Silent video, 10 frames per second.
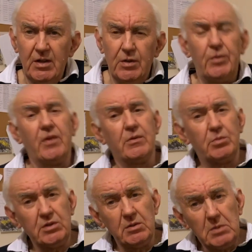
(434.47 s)
although they
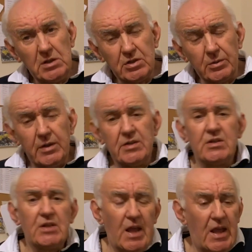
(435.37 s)
wouldn't admit to
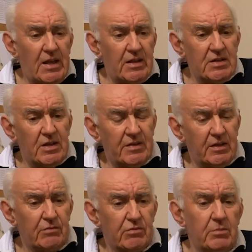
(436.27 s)
it, and I think
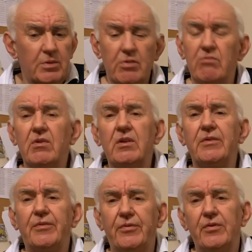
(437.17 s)
the rumours were rife
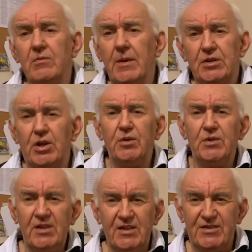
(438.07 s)
for about 2
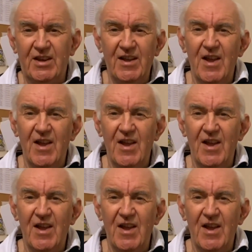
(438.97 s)
years.